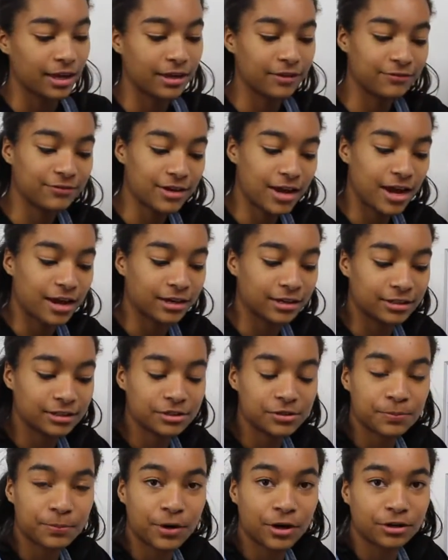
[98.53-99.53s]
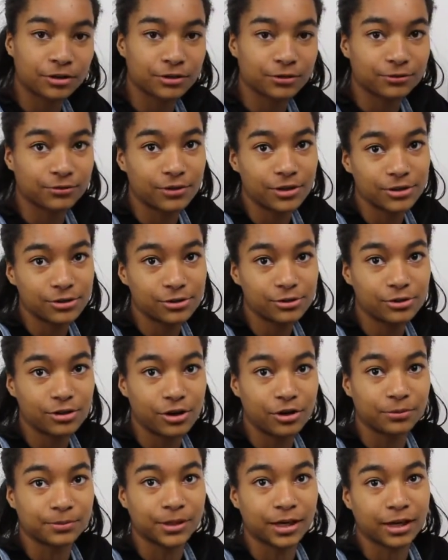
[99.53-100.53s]
If not, it's a part of the frontal
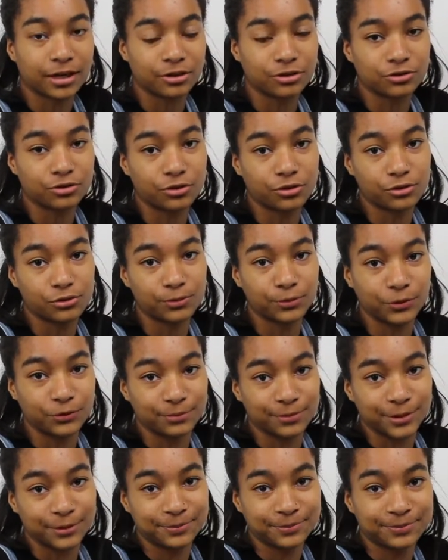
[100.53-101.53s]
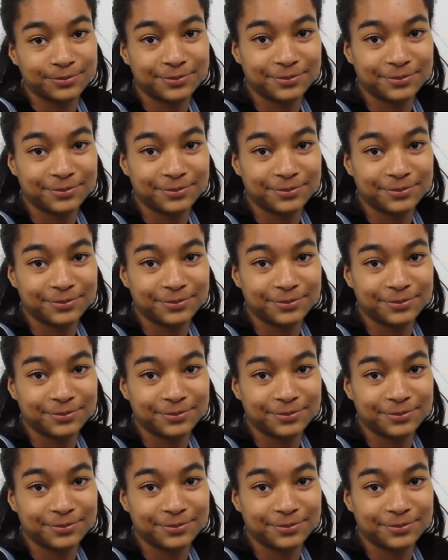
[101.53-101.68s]
lobe that controls movement.